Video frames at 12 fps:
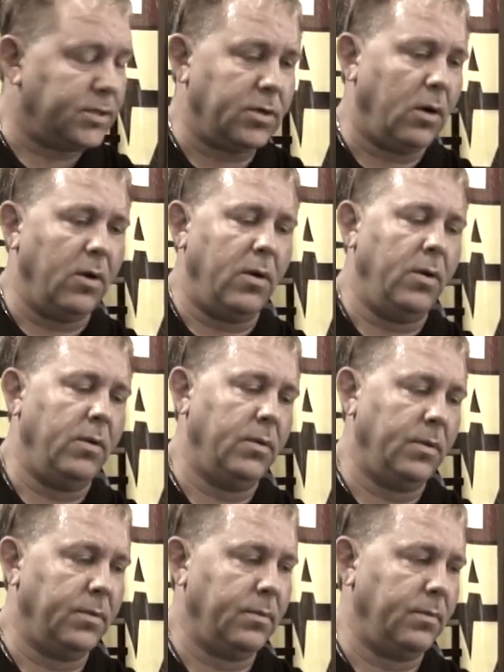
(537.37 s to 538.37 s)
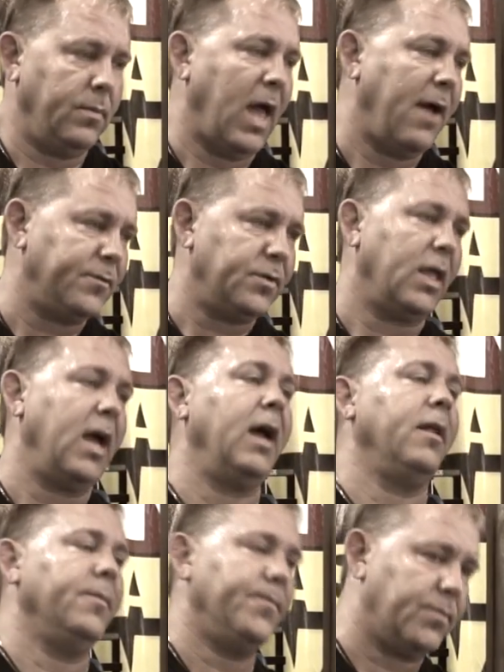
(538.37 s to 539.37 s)
so after
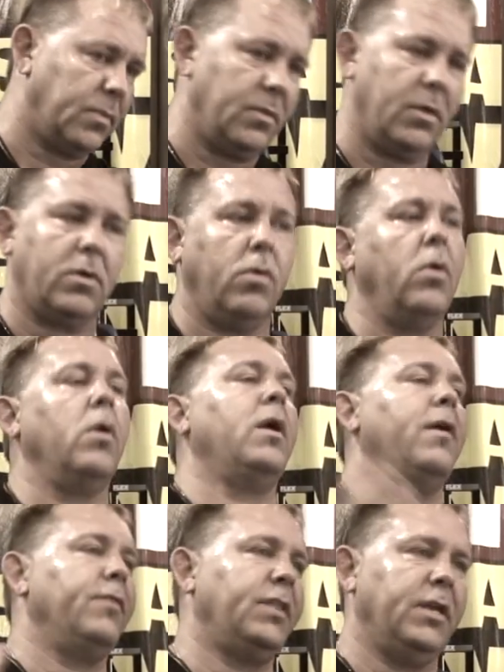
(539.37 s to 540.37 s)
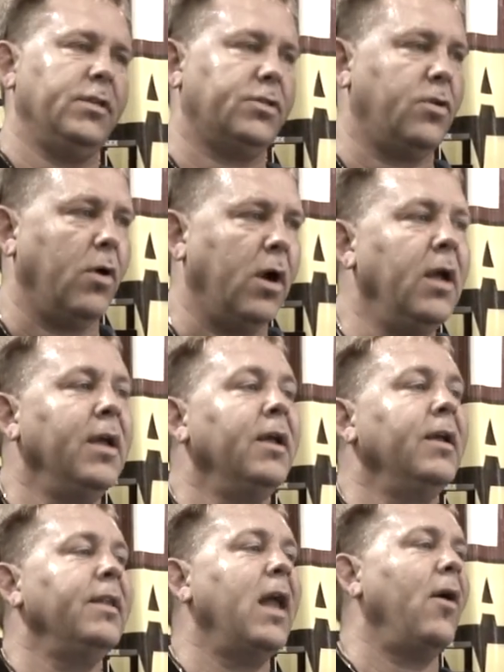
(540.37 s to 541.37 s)
that, the core, everything's core.
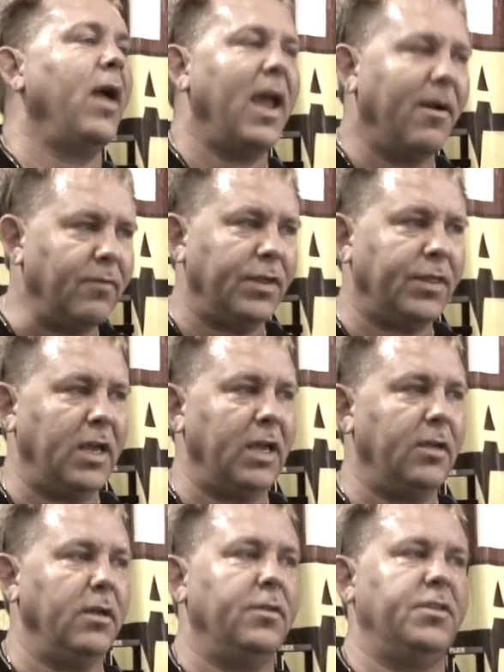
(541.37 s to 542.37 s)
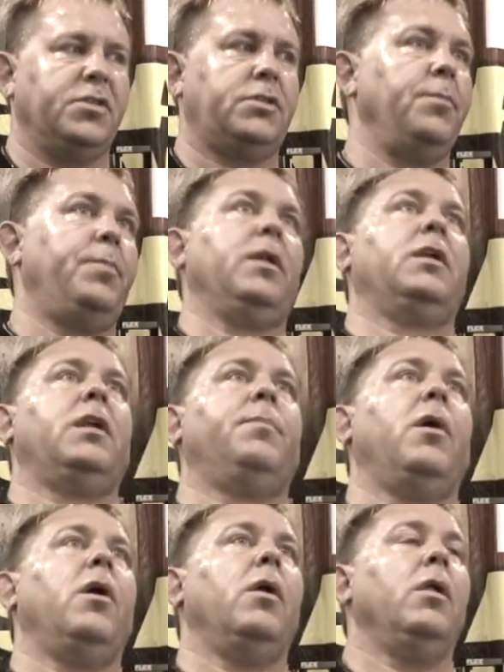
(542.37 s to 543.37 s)
Now everything, the stability
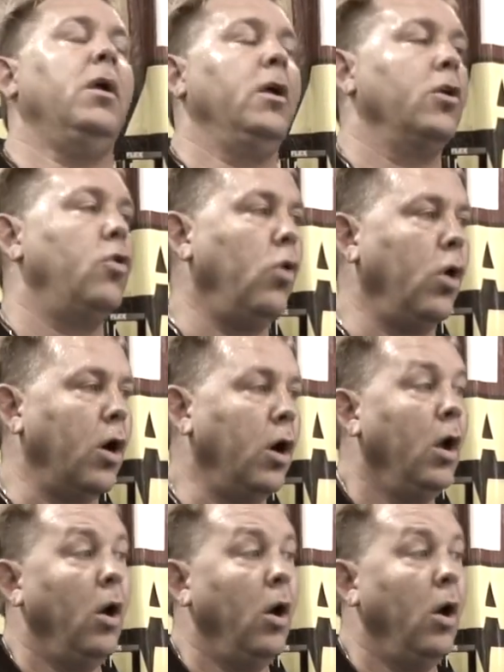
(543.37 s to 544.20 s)
ball, core.